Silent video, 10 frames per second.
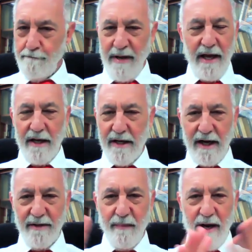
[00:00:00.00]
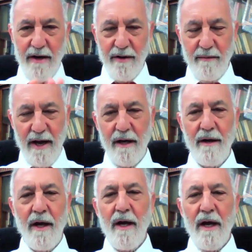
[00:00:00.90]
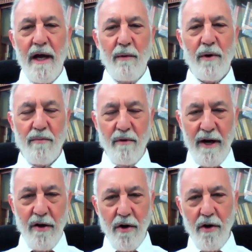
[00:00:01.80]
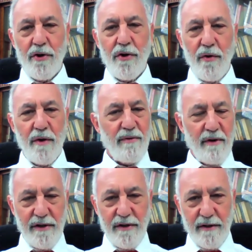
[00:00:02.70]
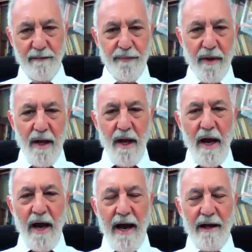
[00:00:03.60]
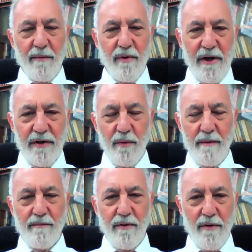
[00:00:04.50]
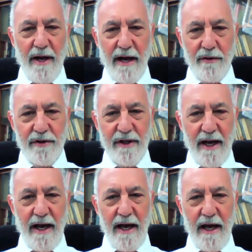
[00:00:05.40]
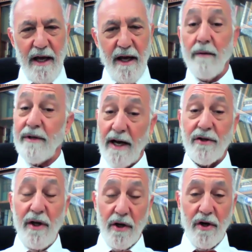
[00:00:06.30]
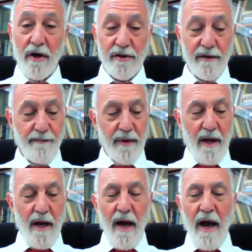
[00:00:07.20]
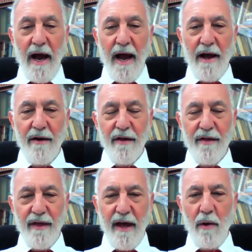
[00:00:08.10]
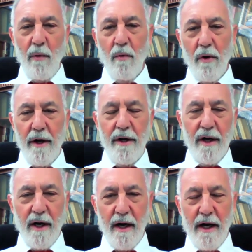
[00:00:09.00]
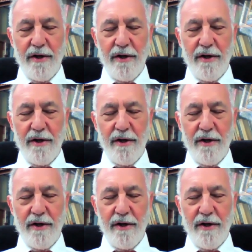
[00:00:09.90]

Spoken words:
being enticed by another man, he would bring her to the priests, and the priest would pronounce it was actually a curse. And she would